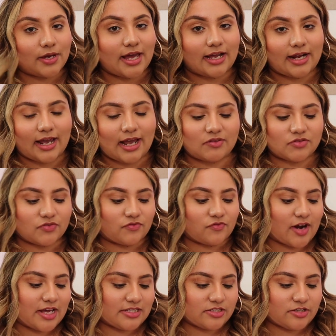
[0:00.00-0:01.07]
and I have some
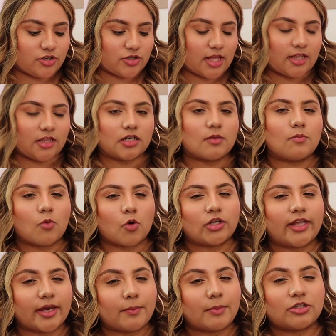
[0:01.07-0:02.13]
fries there that look more
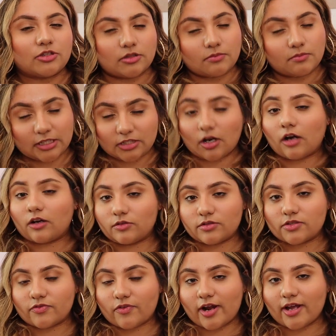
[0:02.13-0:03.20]
like
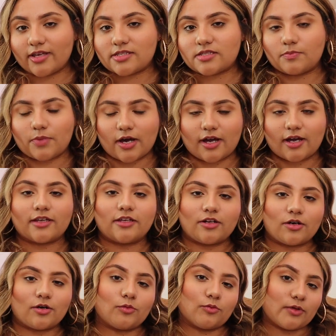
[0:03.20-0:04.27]
McDonald's fries, but you
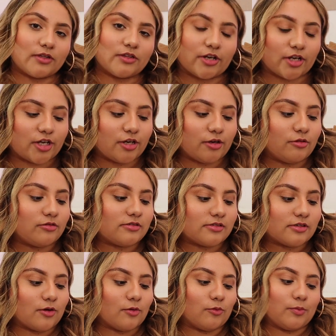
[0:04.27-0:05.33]
know, they're cute,
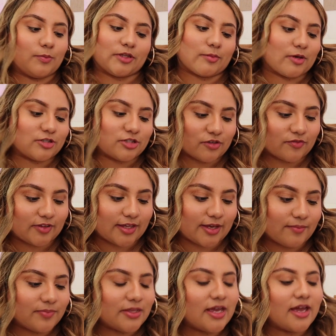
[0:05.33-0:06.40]
so we put them on Chick-fil-A.